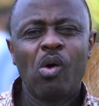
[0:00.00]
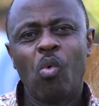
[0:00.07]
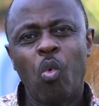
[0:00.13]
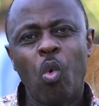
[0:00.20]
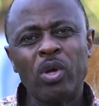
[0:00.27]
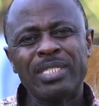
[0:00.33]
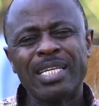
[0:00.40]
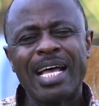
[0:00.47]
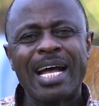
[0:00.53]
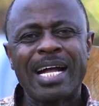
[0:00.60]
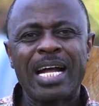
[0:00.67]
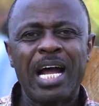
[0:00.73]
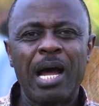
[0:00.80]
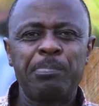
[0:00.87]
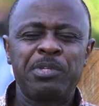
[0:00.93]
What a
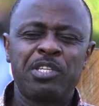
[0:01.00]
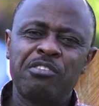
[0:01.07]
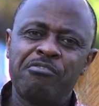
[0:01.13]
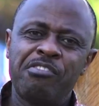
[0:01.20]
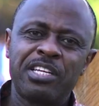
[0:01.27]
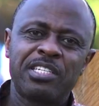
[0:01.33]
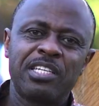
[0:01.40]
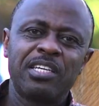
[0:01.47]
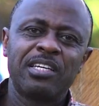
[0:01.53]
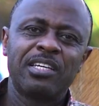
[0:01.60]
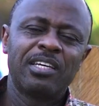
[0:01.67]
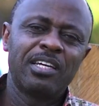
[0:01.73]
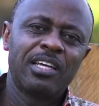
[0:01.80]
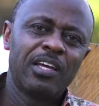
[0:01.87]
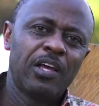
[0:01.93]
captivating
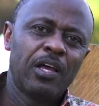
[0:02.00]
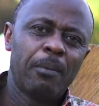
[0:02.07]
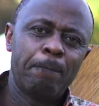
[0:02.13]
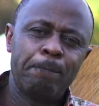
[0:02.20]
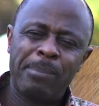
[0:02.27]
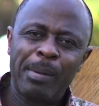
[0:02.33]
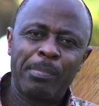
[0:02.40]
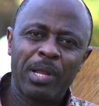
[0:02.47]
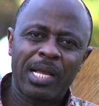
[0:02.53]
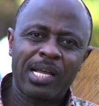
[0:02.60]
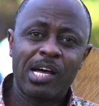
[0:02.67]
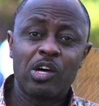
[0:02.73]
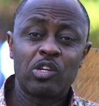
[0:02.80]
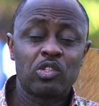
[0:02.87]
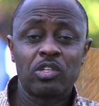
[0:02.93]
Bible
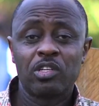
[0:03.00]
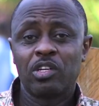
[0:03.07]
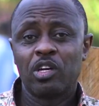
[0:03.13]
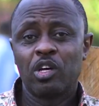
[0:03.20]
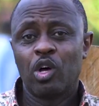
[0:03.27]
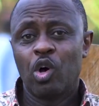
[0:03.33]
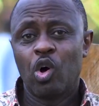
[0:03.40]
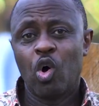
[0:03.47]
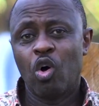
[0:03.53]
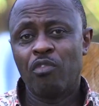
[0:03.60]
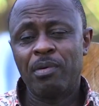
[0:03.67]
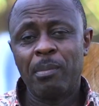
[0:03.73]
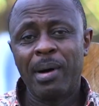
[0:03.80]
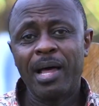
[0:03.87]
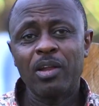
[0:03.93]
account
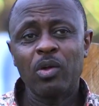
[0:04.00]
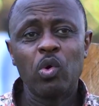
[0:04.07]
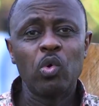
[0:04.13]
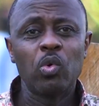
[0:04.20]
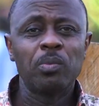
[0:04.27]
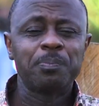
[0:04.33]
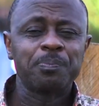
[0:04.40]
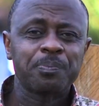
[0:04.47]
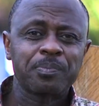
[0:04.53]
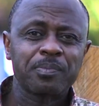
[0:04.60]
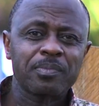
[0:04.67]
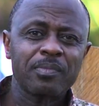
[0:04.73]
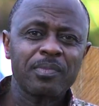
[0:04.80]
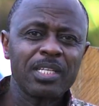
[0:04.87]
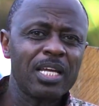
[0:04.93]
of a man who
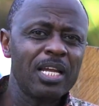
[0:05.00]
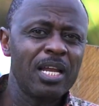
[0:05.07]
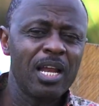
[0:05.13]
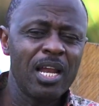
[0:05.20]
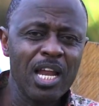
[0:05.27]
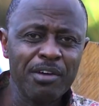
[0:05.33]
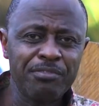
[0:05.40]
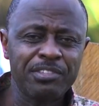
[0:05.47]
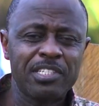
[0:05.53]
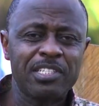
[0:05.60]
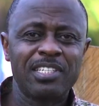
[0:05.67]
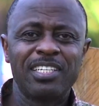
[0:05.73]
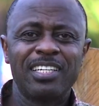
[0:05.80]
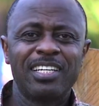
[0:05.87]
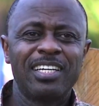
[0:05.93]

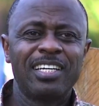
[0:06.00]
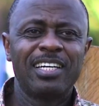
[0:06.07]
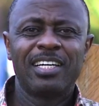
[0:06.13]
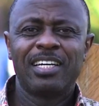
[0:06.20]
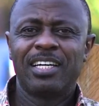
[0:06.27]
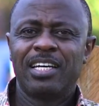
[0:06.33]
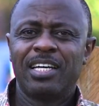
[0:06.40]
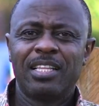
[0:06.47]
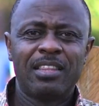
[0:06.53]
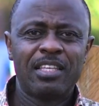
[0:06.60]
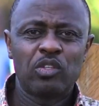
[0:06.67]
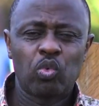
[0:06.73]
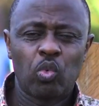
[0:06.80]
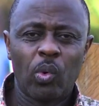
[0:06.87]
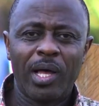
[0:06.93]
left
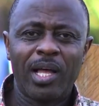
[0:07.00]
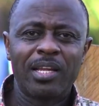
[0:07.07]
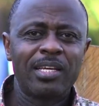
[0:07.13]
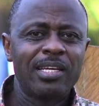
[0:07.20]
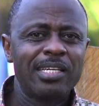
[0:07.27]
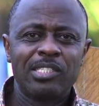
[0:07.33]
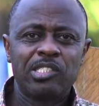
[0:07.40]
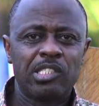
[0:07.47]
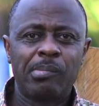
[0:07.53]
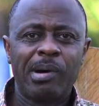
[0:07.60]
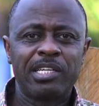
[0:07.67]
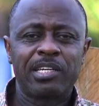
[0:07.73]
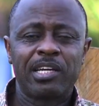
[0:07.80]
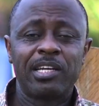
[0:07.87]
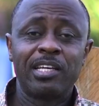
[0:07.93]
this world
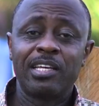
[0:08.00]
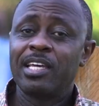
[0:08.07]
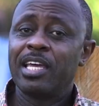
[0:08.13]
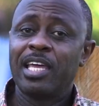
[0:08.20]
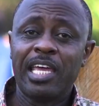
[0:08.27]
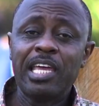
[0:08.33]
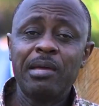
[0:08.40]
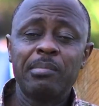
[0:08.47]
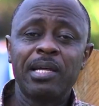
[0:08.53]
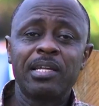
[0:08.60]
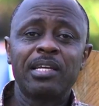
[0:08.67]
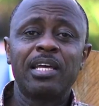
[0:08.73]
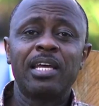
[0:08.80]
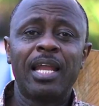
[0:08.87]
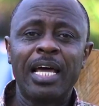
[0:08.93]
dramatically. Him
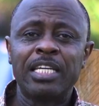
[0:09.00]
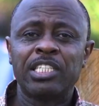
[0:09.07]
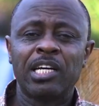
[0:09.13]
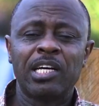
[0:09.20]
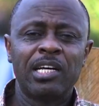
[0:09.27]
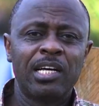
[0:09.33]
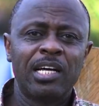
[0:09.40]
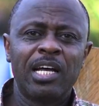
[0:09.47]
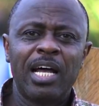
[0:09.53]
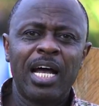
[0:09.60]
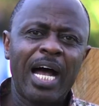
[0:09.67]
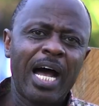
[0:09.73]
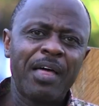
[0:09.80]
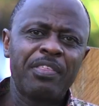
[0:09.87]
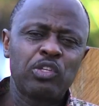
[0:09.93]
and Elijah
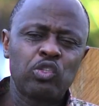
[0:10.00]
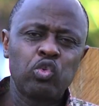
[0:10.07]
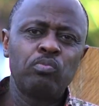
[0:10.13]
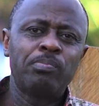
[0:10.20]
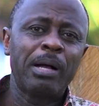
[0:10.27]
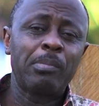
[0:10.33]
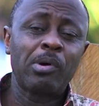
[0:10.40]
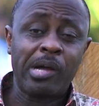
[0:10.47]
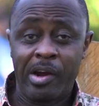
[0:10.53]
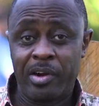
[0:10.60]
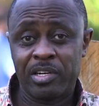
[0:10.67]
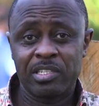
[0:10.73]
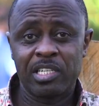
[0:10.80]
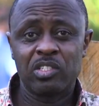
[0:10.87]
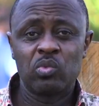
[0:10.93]
are the two Bible
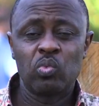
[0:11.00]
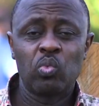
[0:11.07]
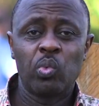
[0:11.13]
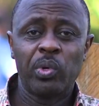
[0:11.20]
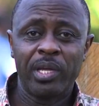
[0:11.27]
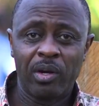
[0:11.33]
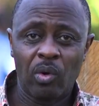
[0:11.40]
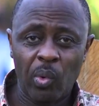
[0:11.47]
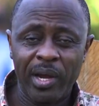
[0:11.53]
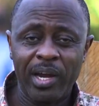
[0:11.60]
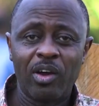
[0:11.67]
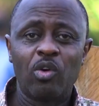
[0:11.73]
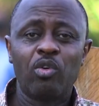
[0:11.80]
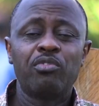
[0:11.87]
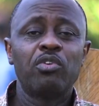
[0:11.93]
characters that we are
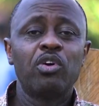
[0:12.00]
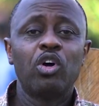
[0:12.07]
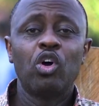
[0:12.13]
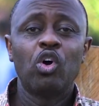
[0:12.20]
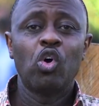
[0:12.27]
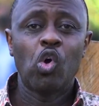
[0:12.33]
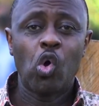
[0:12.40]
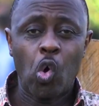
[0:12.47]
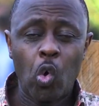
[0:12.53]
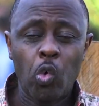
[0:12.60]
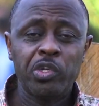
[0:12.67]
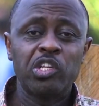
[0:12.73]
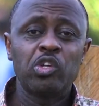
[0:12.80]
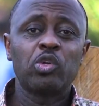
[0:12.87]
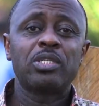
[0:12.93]
aware of
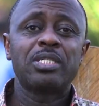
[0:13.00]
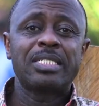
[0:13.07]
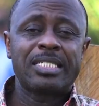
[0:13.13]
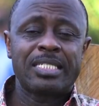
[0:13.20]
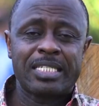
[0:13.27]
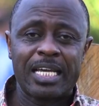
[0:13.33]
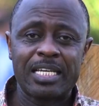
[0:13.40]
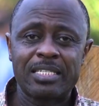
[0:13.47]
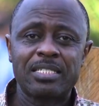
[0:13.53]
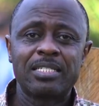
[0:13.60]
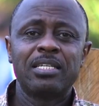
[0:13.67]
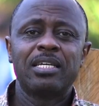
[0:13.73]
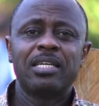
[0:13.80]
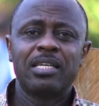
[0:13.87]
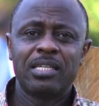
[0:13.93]
who did not
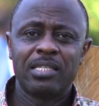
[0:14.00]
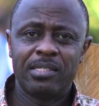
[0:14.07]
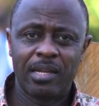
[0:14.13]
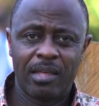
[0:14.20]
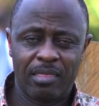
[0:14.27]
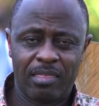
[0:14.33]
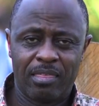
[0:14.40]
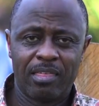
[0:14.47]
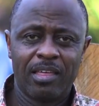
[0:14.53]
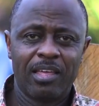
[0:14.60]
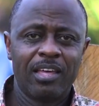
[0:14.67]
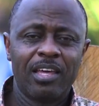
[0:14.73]
test death.